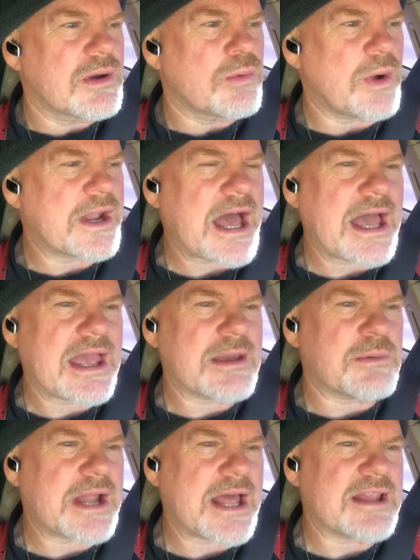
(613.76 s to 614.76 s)
what I
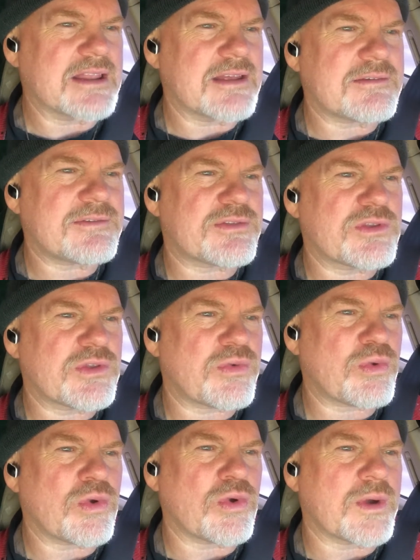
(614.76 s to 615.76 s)
lived
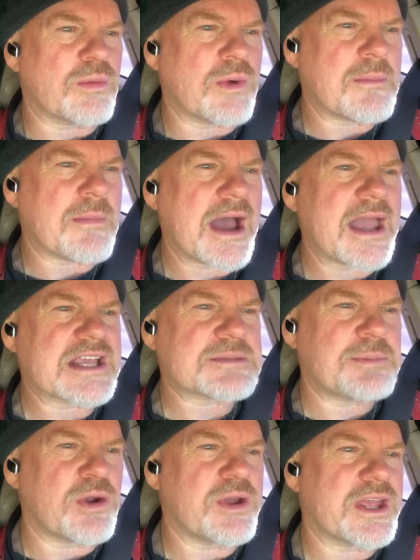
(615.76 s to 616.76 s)
through and what my
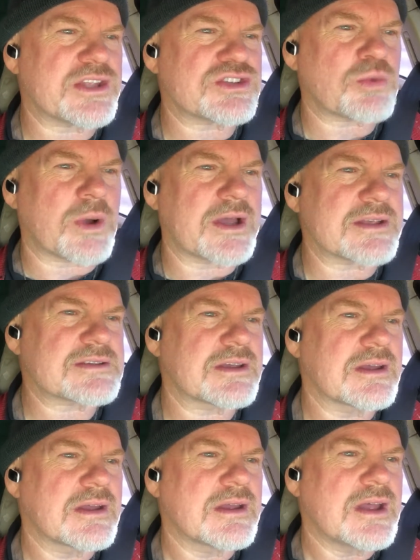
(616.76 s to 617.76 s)
experience was.
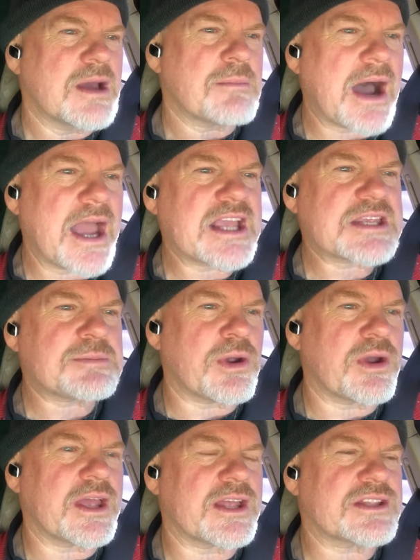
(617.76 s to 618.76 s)
My
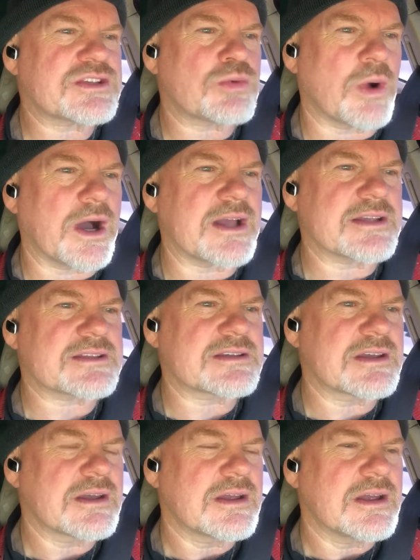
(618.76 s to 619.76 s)
experience
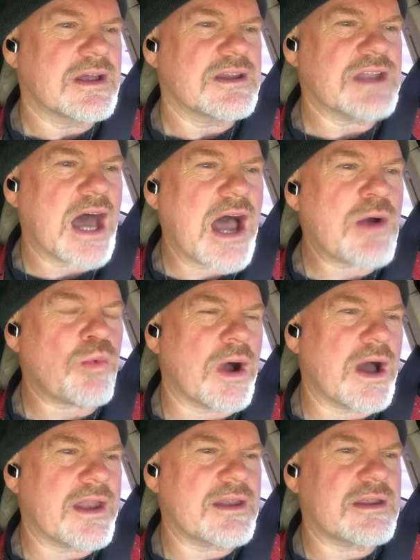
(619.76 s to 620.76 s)
was not
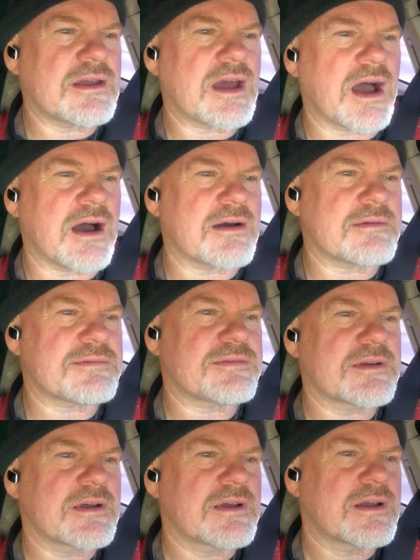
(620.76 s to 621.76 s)
one of
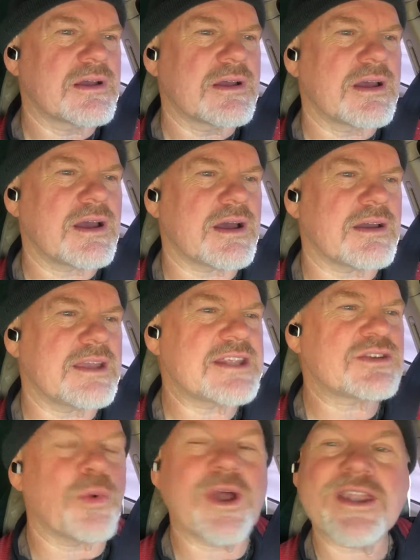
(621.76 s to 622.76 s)

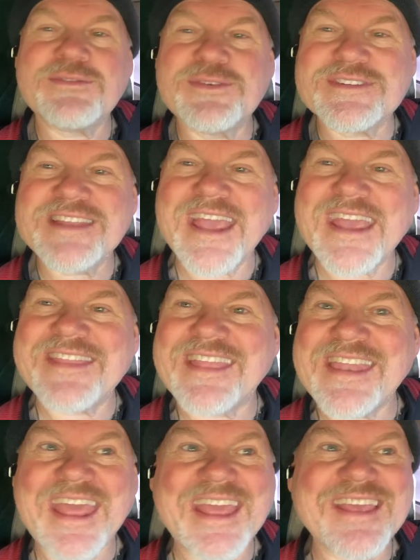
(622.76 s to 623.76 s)
it's a wonderful day in the
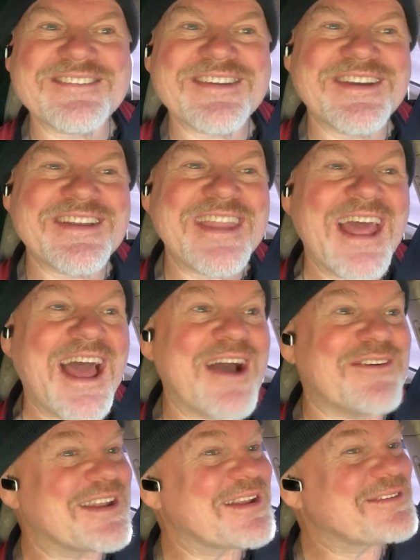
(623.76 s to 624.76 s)
neighborhood,
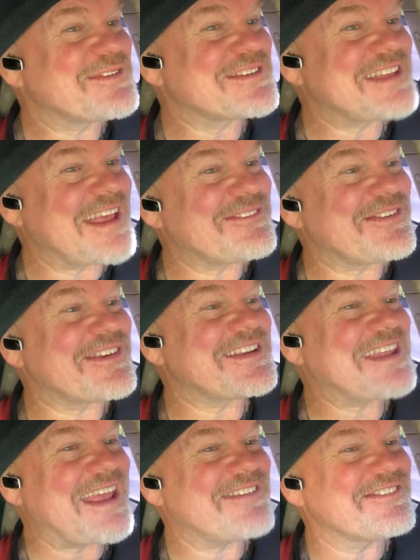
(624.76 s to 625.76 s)
a wonderful day for a
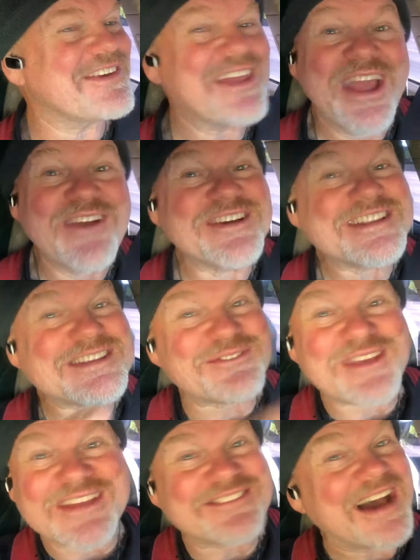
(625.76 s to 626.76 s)
neighbor. Would you
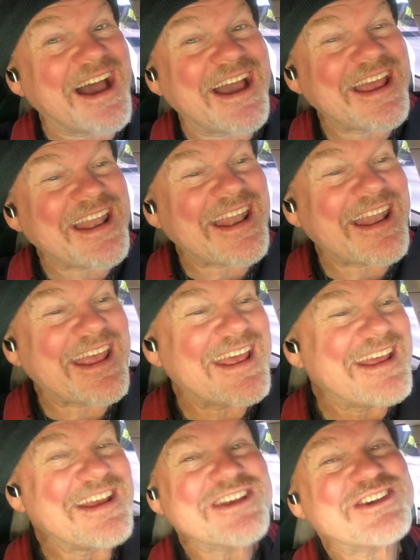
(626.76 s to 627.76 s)
be mine?
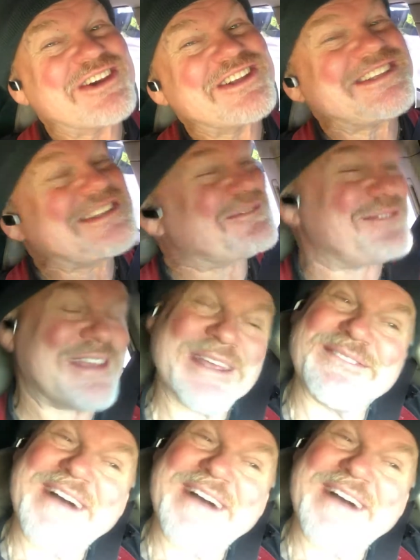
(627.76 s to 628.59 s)
Could you be